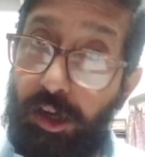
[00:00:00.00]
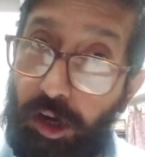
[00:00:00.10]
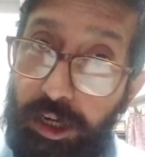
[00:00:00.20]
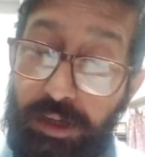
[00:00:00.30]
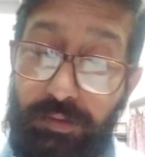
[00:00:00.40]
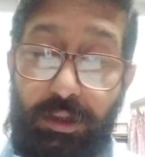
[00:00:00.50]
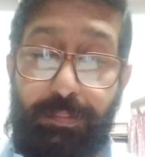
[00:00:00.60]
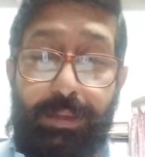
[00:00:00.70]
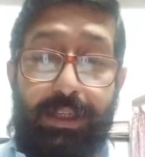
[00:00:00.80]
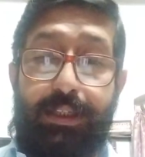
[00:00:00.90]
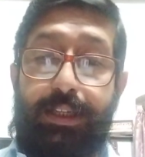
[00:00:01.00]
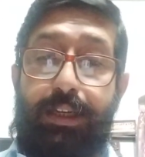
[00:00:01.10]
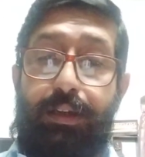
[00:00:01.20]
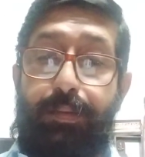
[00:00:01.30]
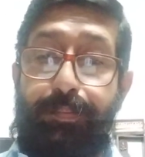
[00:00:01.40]
college of the
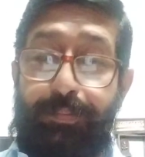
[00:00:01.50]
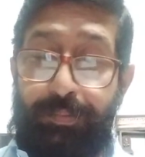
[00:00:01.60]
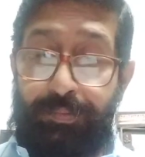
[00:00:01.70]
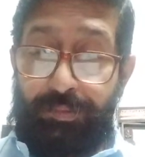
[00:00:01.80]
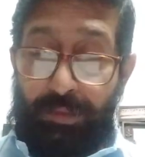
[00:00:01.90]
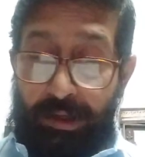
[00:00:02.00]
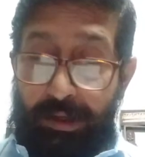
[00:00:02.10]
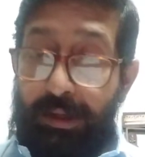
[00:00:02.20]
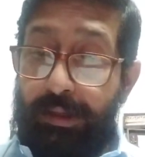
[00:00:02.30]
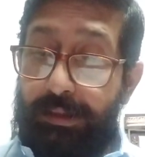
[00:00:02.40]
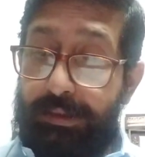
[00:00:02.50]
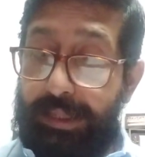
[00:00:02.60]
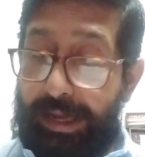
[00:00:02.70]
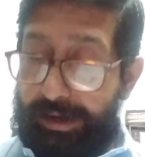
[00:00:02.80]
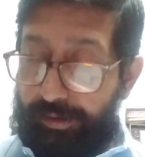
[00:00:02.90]
President,
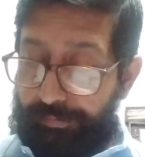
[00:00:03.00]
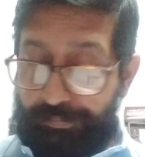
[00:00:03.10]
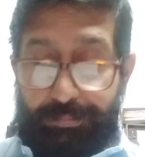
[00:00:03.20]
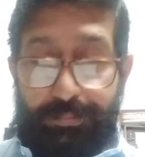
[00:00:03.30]
then